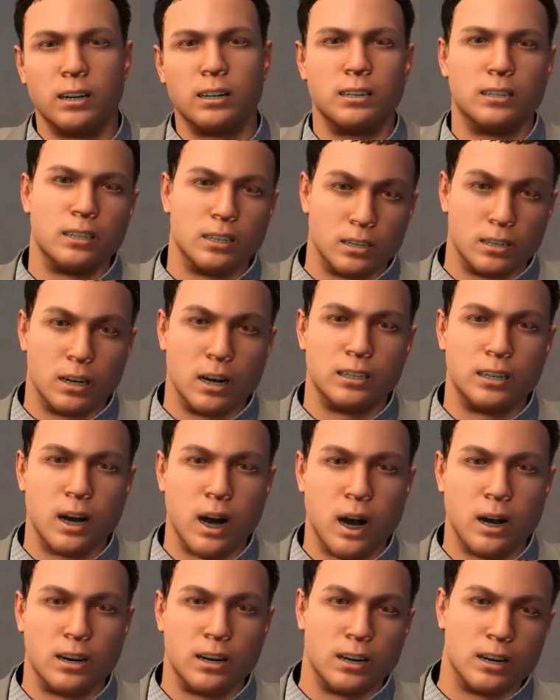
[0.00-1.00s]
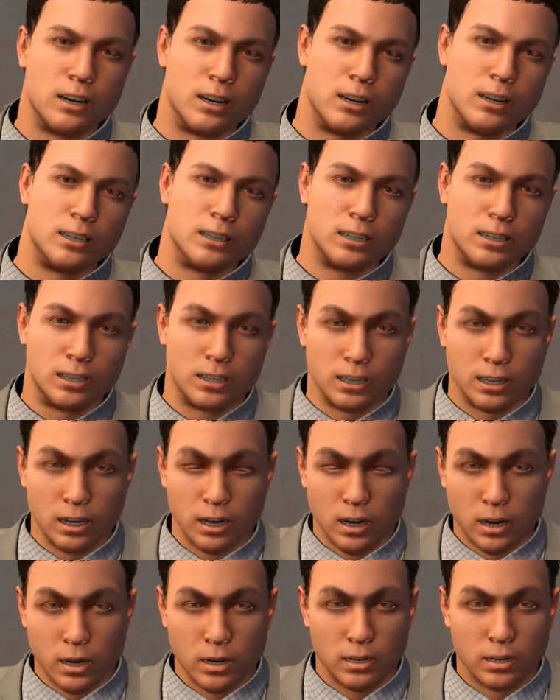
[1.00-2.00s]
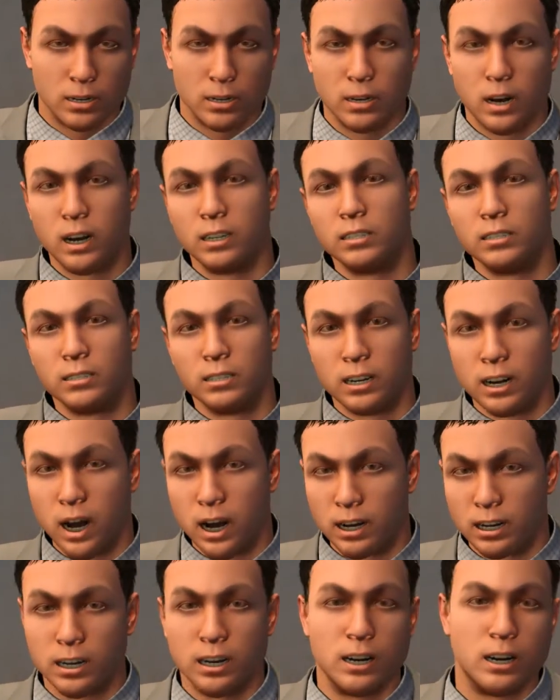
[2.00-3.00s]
our team, our current roster, our recent